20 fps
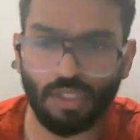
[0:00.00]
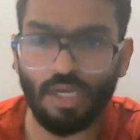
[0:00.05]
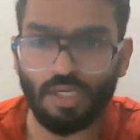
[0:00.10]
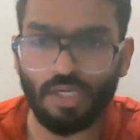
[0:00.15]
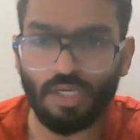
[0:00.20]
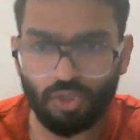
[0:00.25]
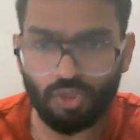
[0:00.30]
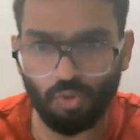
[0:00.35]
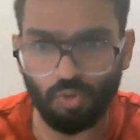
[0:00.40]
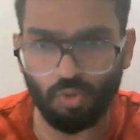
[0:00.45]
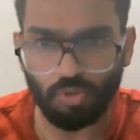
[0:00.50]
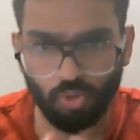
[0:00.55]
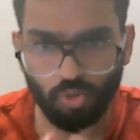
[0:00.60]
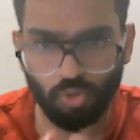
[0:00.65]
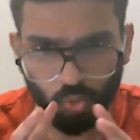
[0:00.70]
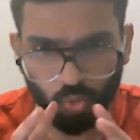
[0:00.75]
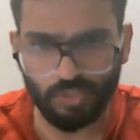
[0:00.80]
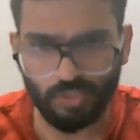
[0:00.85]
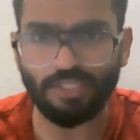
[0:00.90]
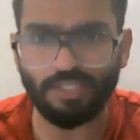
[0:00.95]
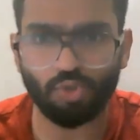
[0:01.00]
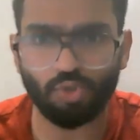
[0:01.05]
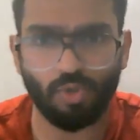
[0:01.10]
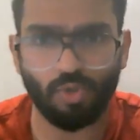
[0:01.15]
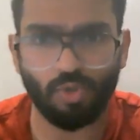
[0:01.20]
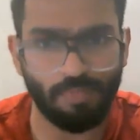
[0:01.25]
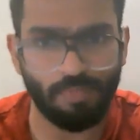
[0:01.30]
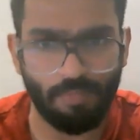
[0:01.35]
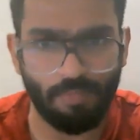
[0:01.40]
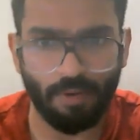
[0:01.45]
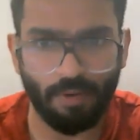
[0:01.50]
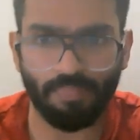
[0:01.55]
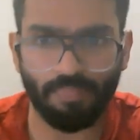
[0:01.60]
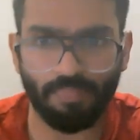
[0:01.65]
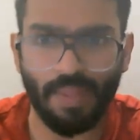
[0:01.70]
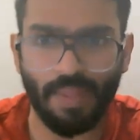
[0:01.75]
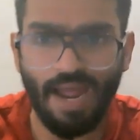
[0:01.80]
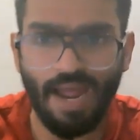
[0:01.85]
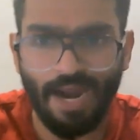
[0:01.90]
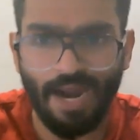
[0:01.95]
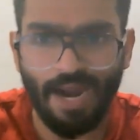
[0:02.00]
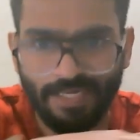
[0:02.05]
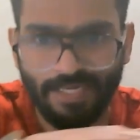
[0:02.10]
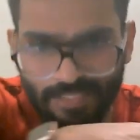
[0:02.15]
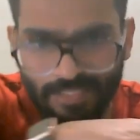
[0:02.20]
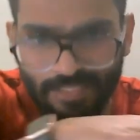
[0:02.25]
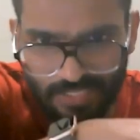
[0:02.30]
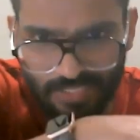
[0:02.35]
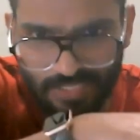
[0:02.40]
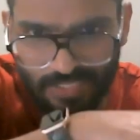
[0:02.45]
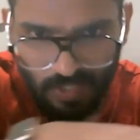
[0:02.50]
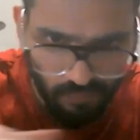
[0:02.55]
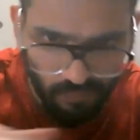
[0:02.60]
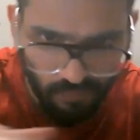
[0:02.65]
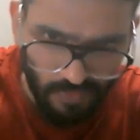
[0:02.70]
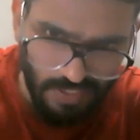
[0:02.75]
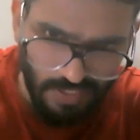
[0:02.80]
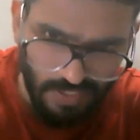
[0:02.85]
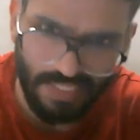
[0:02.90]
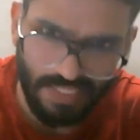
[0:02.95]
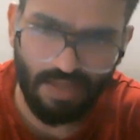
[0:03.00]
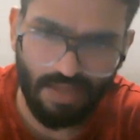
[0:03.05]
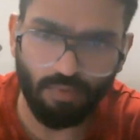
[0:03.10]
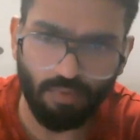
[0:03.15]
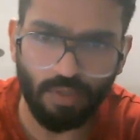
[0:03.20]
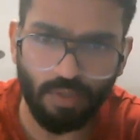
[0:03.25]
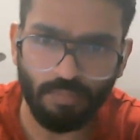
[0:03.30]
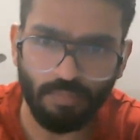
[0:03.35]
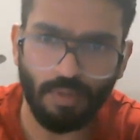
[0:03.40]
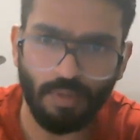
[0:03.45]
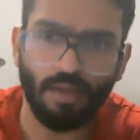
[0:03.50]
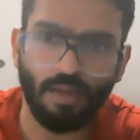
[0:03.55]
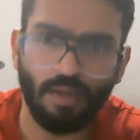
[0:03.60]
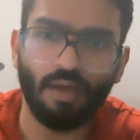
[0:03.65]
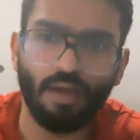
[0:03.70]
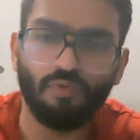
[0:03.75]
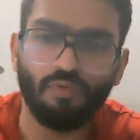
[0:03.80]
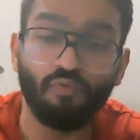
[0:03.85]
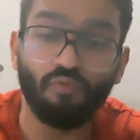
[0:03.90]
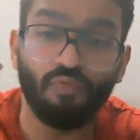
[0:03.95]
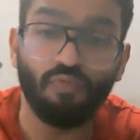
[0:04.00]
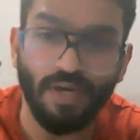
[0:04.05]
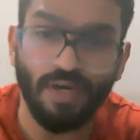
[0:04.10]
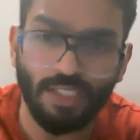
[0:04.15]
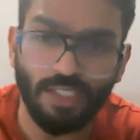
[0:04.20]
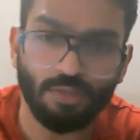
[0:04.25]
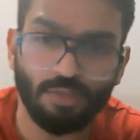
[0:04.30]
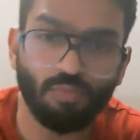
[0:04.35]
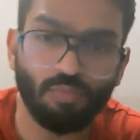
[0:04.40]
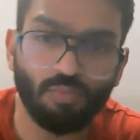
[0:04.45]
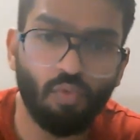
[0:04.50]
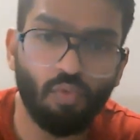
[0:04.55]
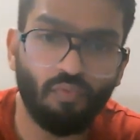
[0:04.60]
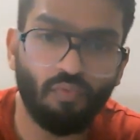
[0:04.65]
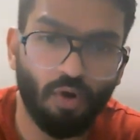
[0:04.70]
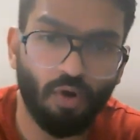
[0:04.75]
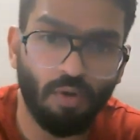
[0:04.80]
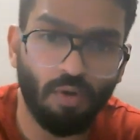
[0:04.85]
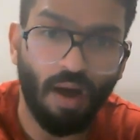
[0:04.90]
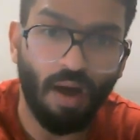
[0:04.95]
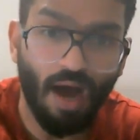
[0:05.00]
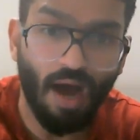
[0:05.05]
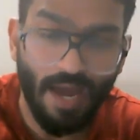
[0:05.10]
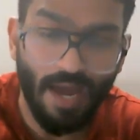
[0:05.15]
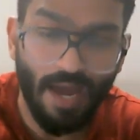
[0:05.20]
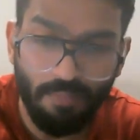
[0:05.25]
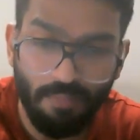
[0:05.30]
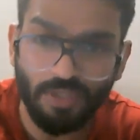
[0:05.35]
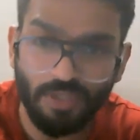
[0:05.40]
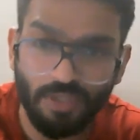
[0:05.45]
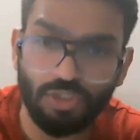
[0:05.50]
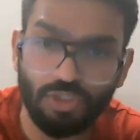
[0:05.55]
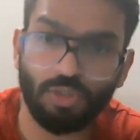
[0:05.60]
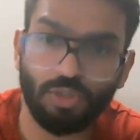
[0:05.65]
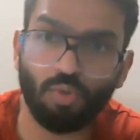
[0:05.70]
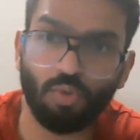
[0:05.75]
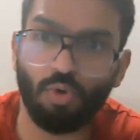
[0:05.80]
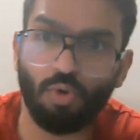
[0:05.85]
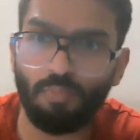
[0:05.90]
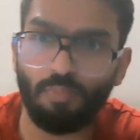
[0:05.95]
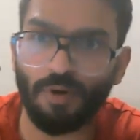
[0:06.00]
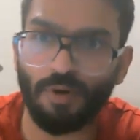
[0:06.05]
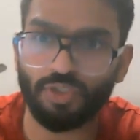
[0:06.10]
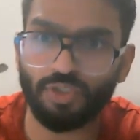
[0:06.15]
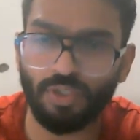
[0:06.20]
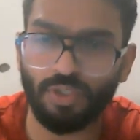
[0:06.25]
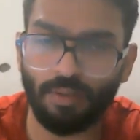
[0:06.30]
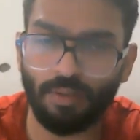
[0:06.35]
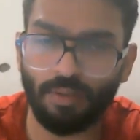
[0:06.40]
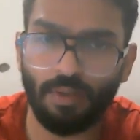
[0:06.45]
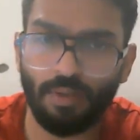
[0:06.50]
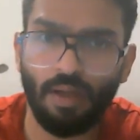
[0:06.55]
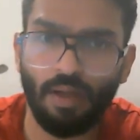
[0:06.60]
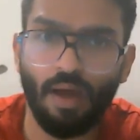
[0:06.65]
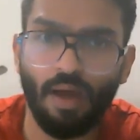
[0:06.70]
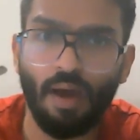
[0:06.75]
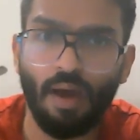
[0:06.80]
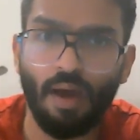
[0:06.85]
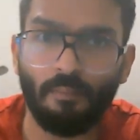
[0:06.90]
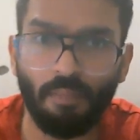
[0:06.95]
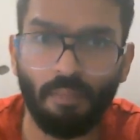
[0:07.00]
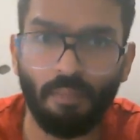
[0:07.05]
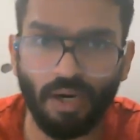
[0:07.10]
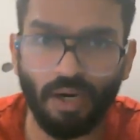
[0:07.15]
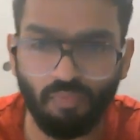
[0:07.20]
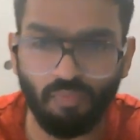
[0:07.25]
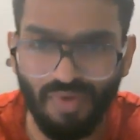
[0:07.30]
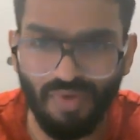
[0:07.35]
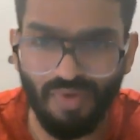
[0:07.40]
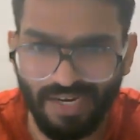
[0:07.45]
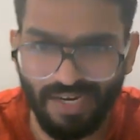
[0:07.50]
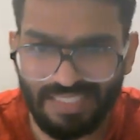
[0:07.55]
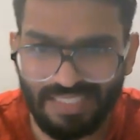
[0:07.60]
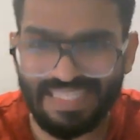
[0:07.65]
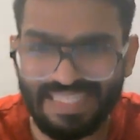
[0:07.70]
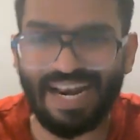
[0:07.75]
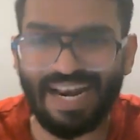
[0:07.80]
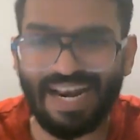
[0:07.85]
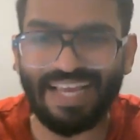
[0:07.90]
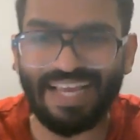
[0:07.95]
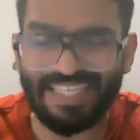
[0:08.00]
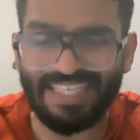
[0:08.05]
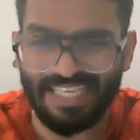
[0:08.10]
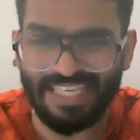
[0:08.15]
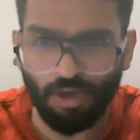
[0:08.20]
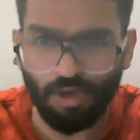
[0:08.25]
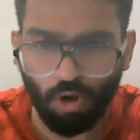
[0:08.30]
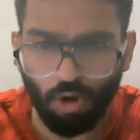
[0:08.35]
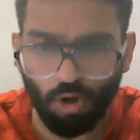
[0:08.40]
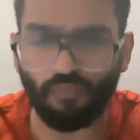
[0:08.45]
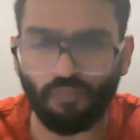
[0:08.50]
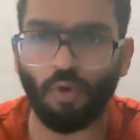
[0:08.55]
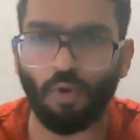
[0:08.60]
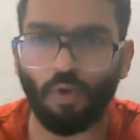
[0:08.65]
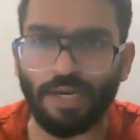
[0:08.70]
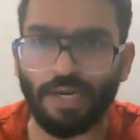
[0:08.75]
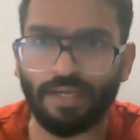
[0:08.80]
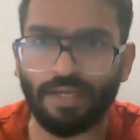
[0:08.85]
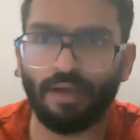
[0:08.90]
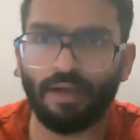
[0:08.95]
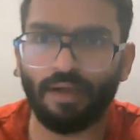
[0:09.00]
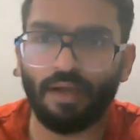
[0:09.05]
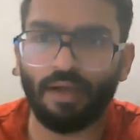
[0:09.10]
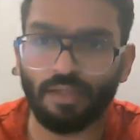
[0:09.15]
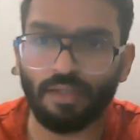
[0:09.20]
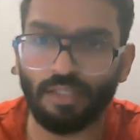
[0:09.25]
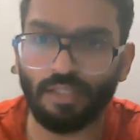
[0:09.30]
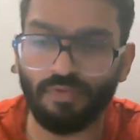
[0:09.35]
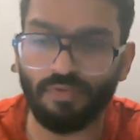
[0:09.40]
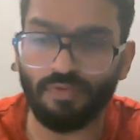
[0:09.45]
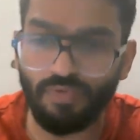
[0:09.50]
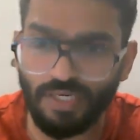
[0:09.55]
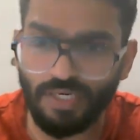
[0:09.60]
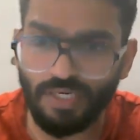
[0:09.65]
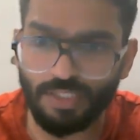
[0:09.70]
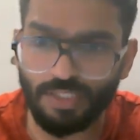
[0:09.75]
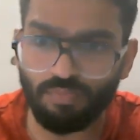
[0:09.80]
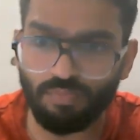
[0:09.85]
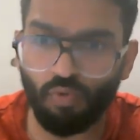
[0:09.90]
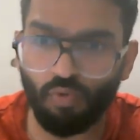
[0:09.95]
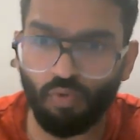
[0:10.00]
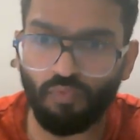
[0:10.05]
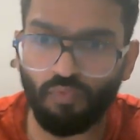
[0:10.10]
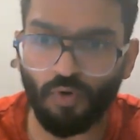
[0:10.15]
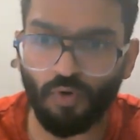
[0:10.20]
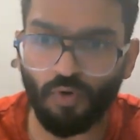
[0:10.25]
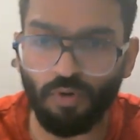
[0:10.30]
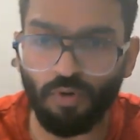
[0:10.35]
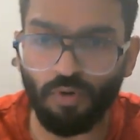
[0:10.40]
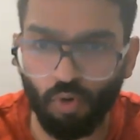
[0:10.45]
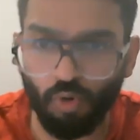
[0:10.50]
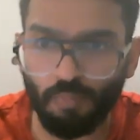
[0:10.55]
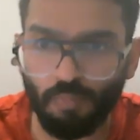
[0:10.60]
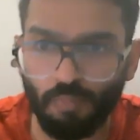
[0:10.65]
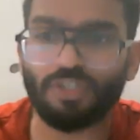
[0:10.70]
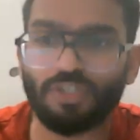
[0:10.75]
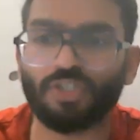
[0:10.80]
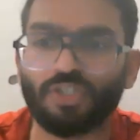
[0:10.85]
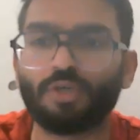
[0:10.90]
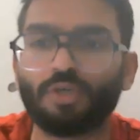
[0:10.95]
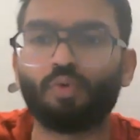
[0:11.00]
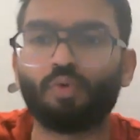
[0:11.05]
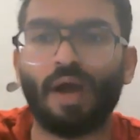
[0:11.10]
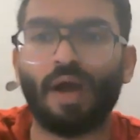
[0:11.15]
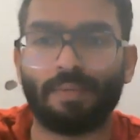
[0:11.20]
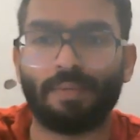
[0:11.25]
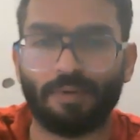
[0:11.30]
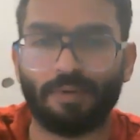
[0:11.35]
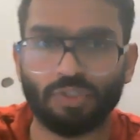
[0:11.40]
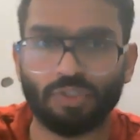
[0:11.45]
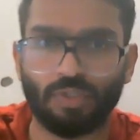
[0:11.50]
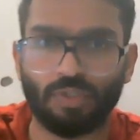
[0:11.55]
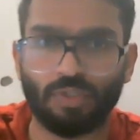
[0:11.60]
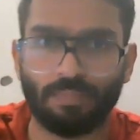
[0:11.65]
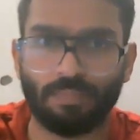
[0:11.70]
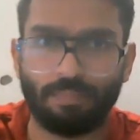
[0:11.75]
So two things to remember: at the surface level, winds move from high pressure to low pressure, but when it's rising or falling, the winds move from low pressure to high pressure.